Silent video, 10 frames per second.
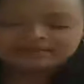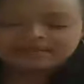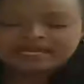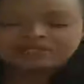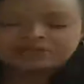
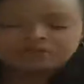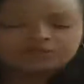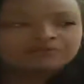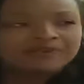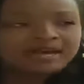I know
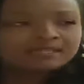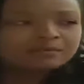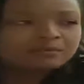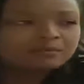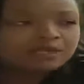you've had
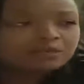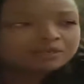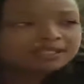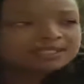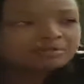a problem
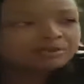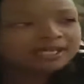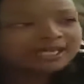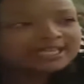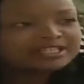with some
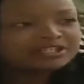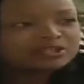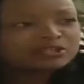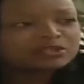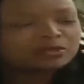
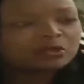organizations